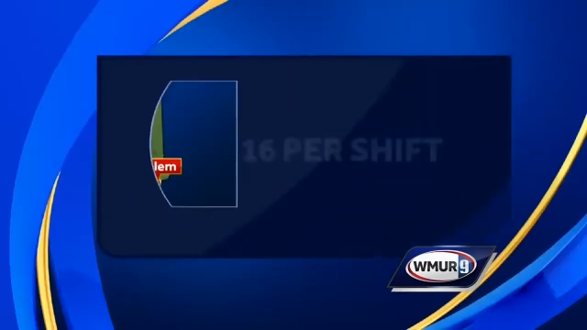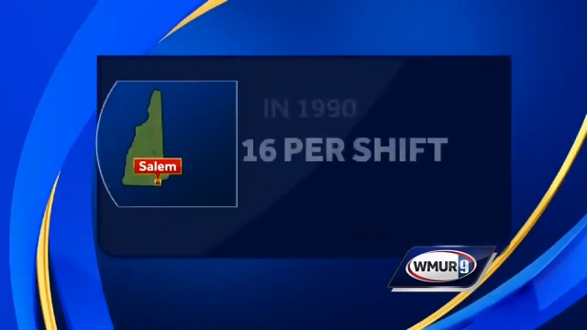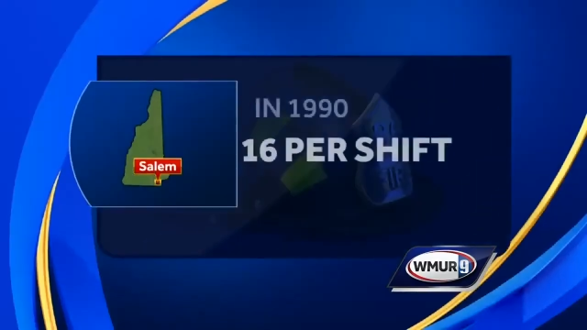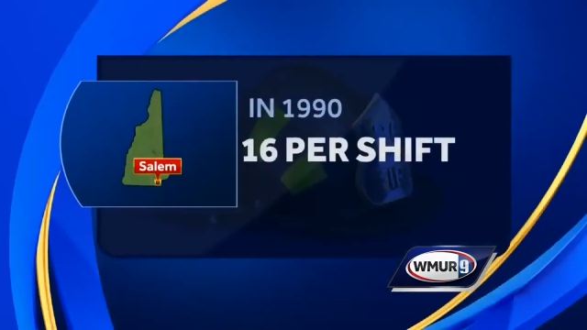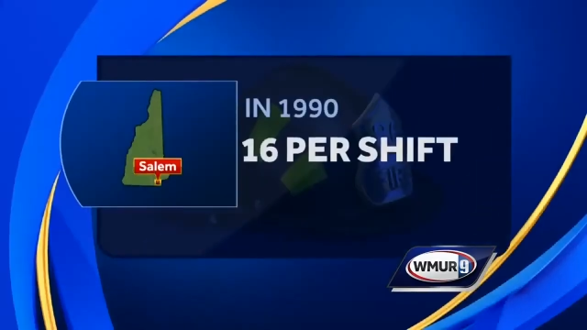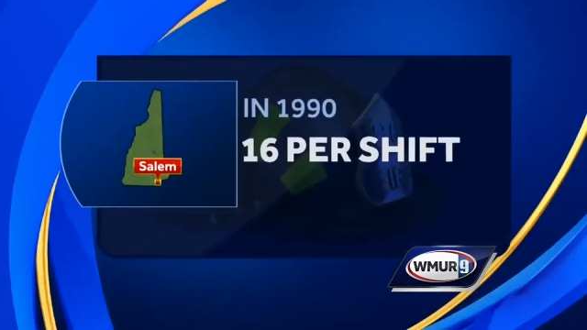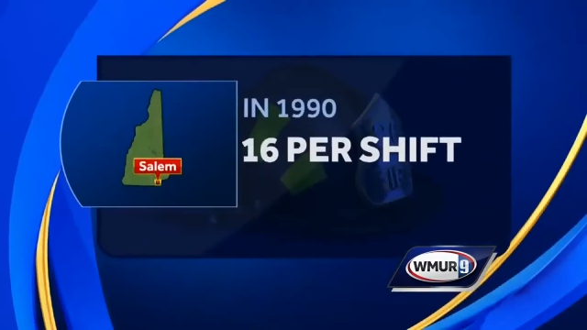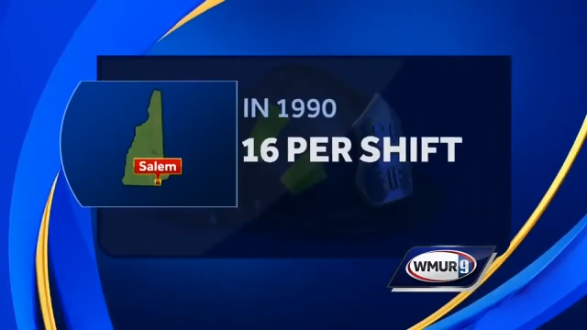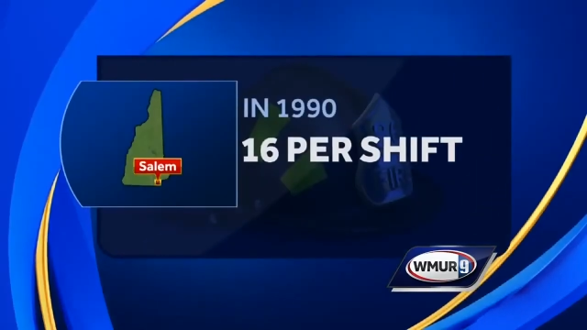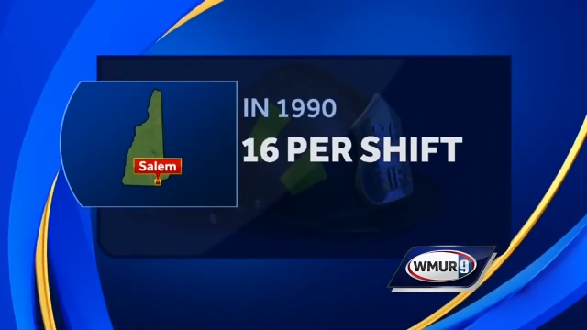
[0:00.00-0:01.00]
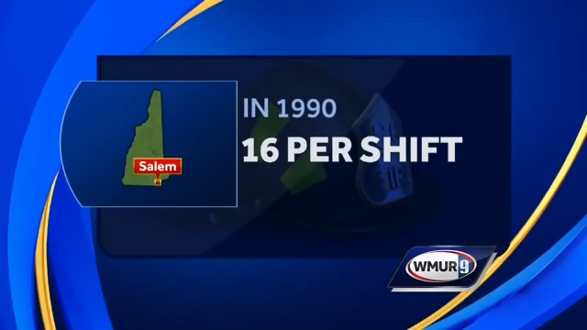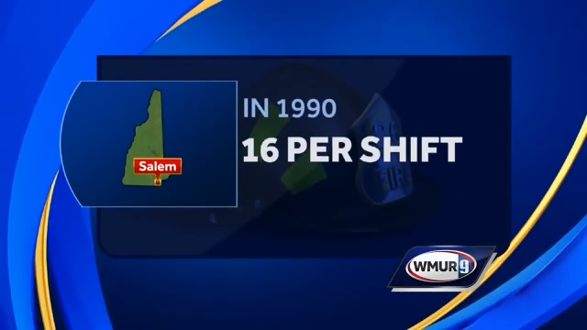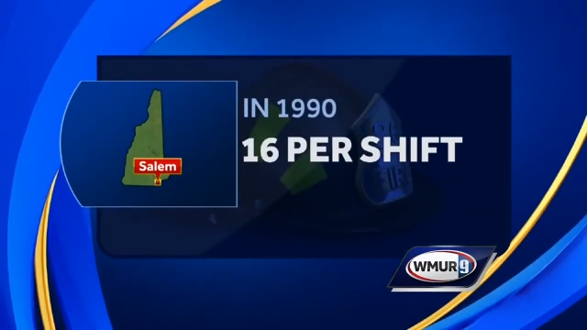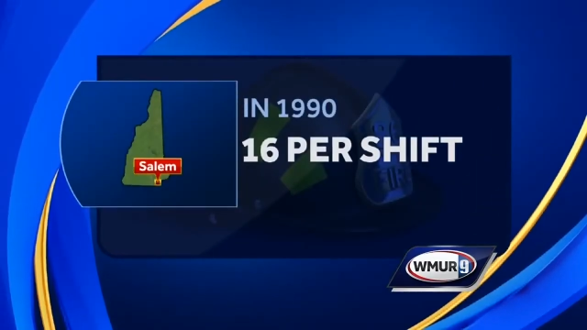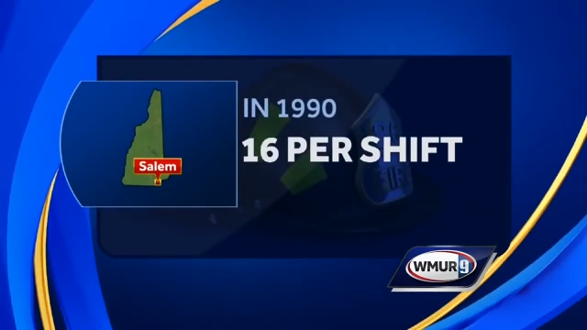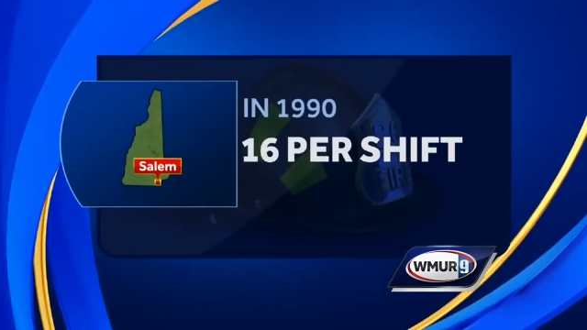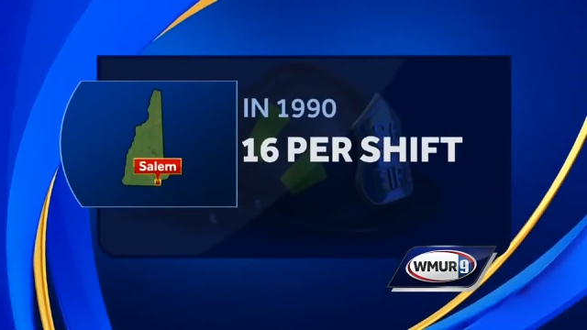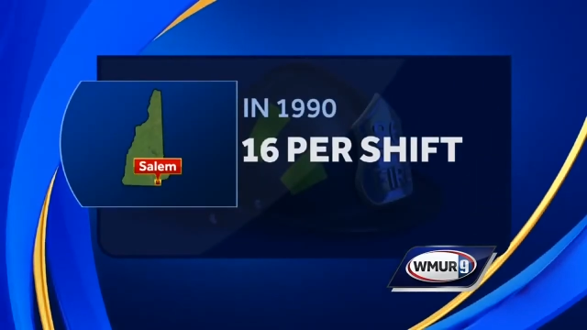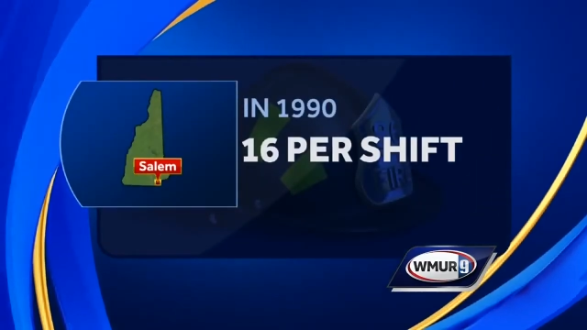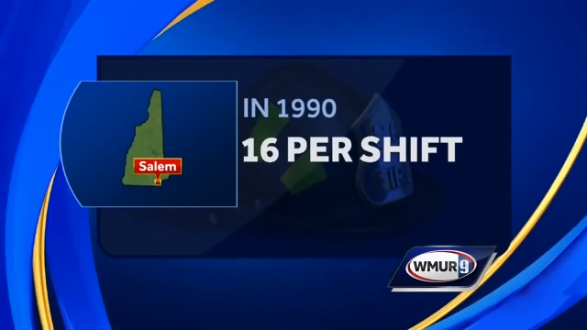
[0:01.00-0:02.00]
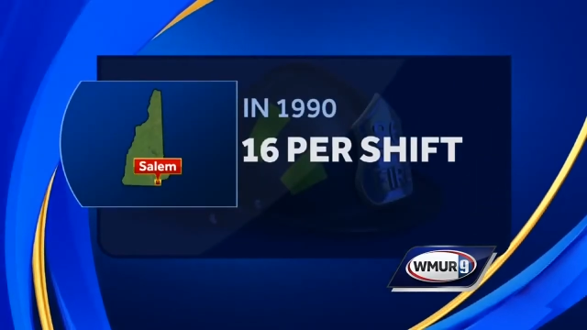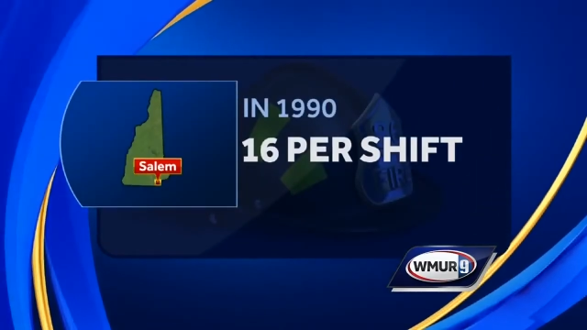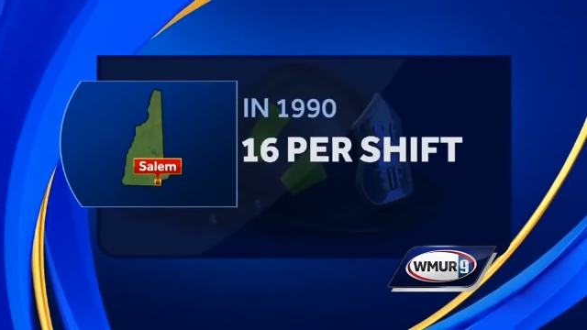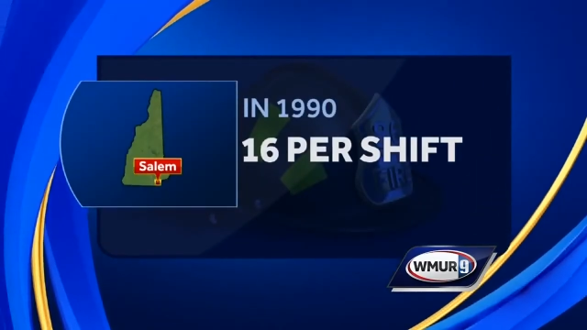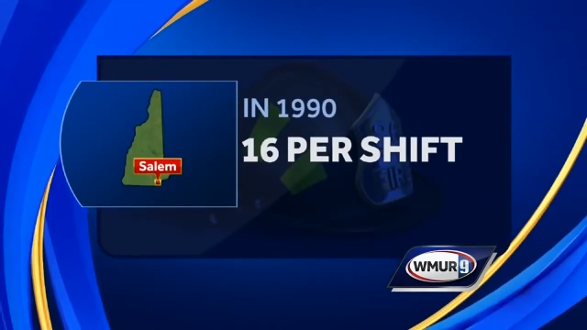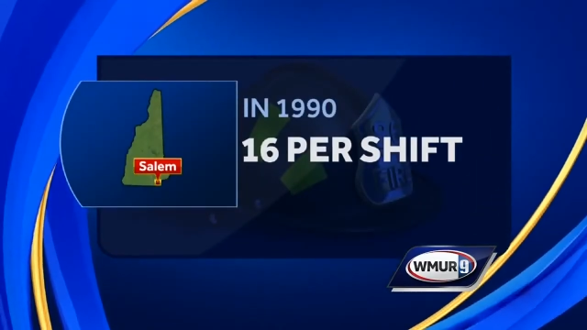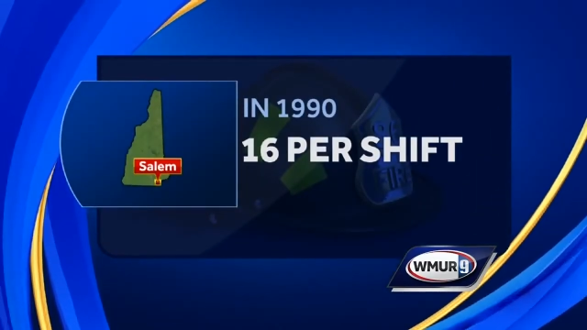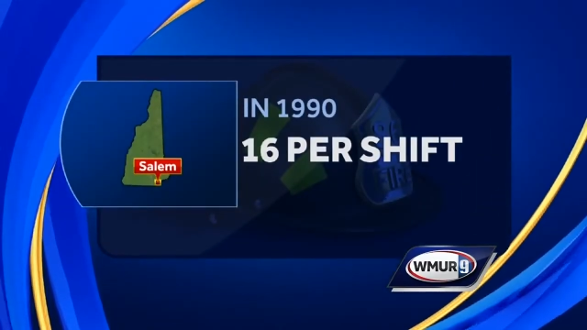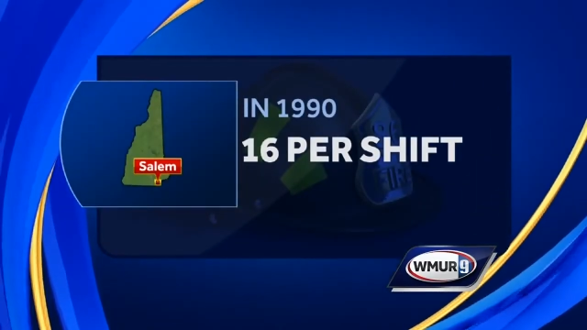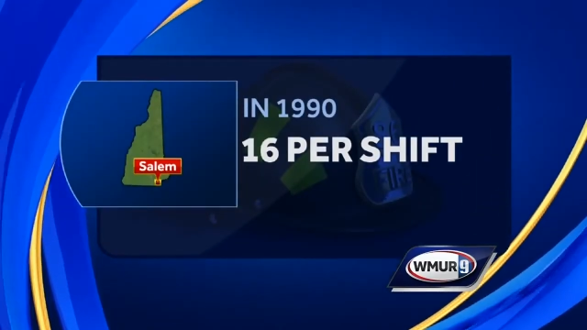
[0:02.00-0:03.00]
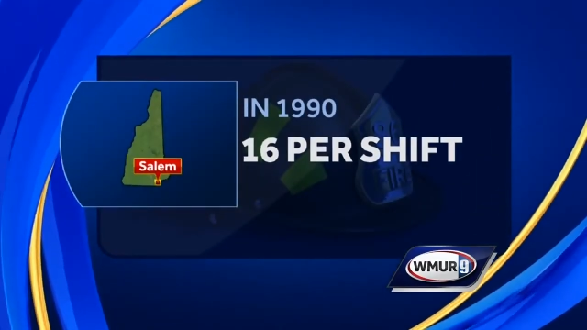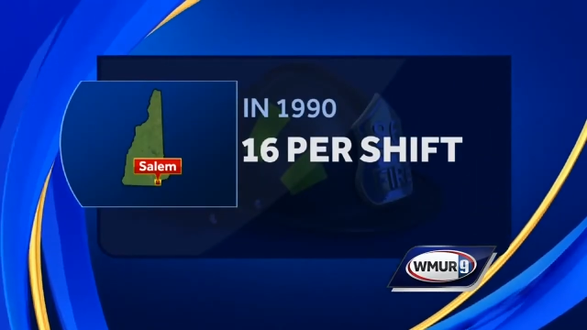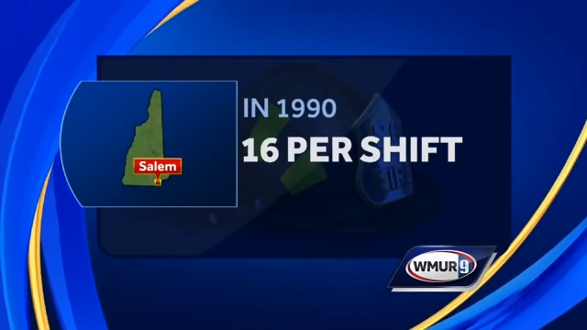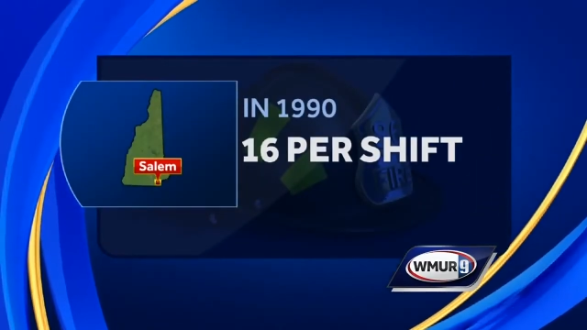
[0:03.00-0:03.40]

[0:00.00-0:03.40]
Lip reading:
No face is visible, so there are no lips to read.